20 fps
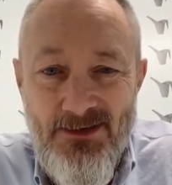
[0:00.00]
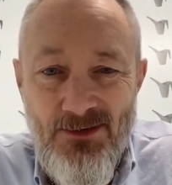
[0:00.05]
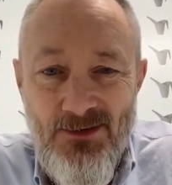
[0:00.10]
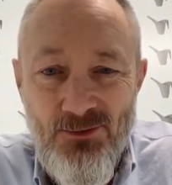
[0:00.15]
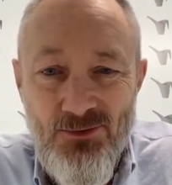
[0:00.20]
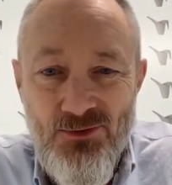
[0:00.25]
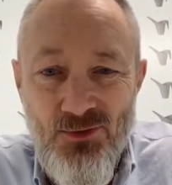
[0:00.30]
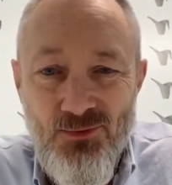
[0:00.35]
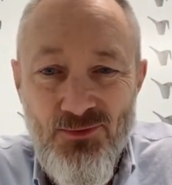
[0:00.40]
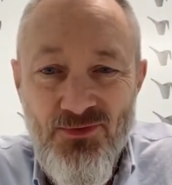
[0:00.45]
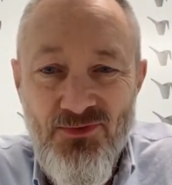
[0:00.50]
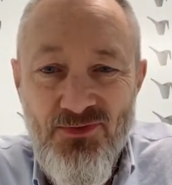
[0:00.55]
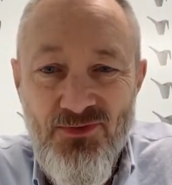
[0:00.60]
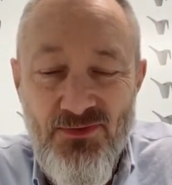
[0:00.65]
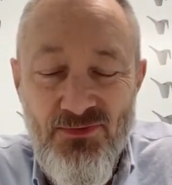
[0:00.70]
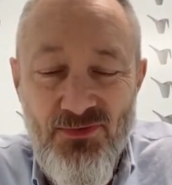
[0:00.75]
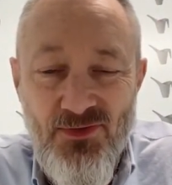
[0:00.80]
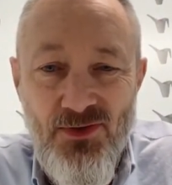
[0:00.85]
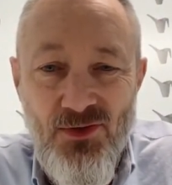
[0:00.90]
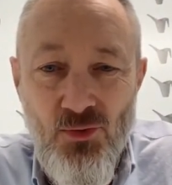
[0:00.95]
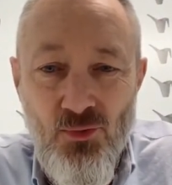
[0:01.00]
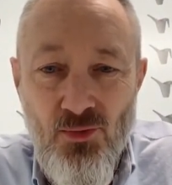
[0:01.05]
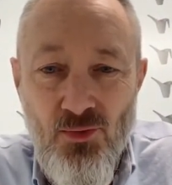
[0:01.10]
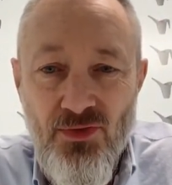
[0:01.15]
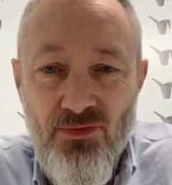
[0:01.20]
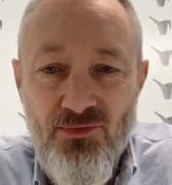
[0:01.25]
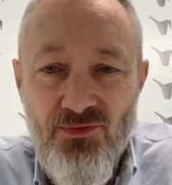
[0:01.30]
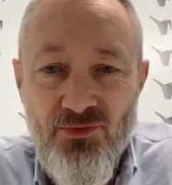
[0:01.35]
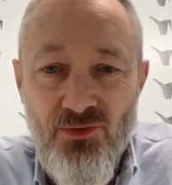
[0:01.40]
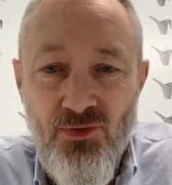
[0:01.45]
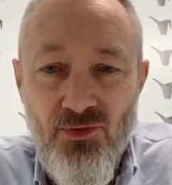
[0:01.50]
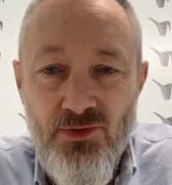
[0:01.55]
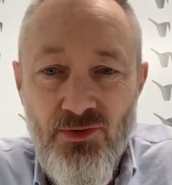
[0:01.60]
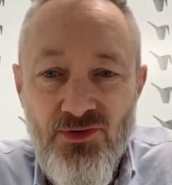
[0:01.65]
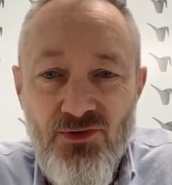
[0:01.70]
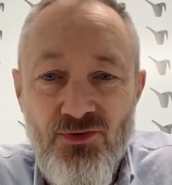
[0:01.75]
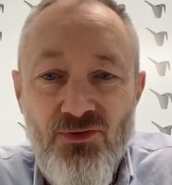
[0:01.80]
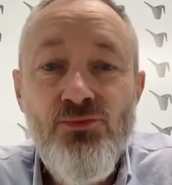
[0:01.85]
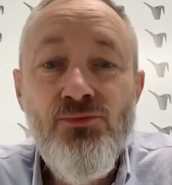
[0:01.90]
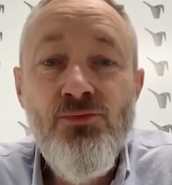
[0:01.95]
don't set the North Star
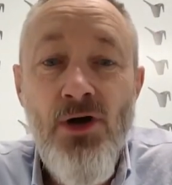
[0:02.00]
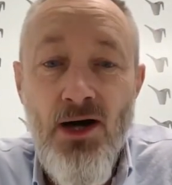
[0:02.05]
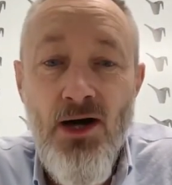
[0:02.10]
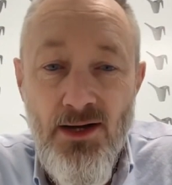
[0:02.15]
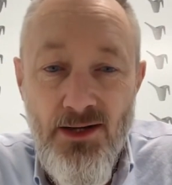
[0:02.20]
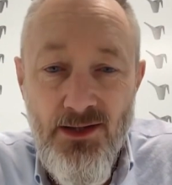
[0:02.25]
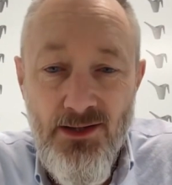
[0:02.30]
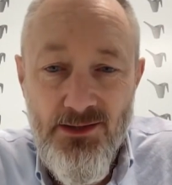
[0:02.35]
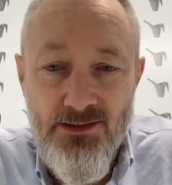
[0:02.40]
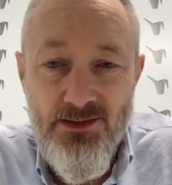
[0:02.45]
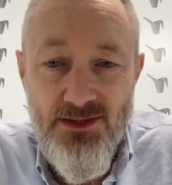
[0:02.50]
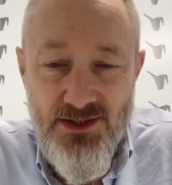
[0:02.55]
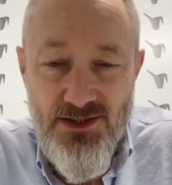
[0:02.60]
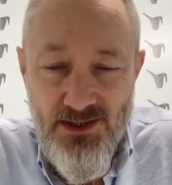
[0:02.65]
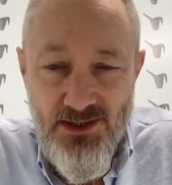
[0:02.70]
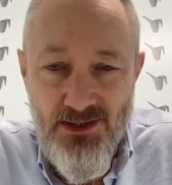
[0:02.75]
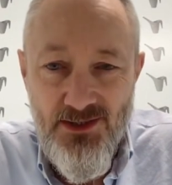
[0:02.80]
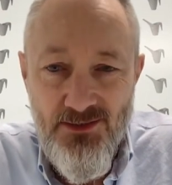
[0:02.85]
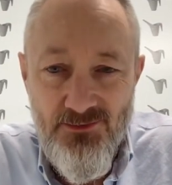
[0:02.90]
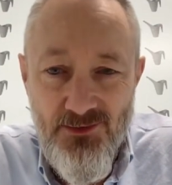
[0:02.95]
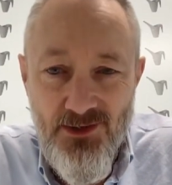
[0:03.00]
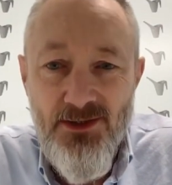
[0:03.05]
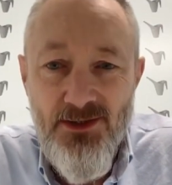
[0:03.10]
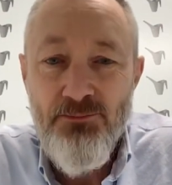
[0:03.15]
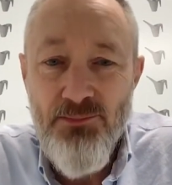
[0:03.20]
too high initially, right?